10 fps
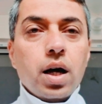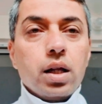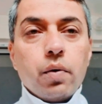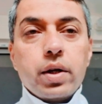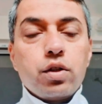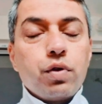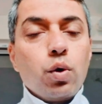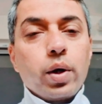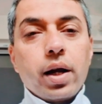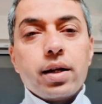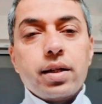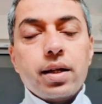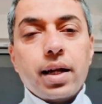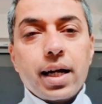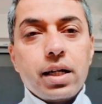otherwise if you're looking at their
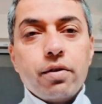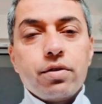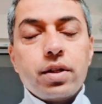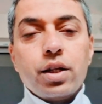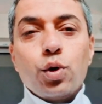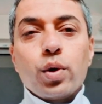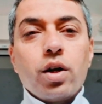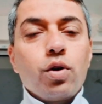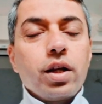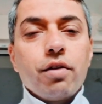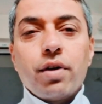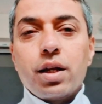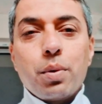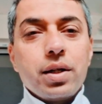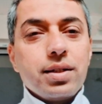negatives then you cannot give
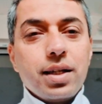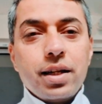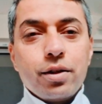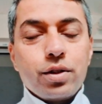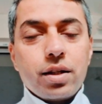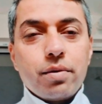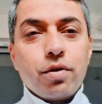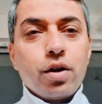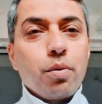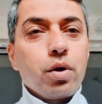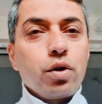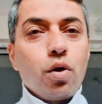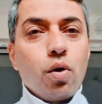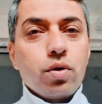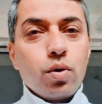anybody zeal and enthusiasm forget about
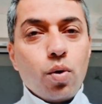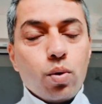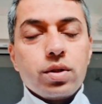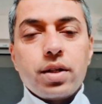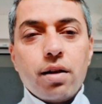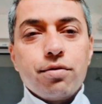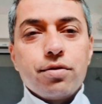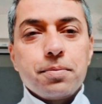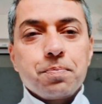your own self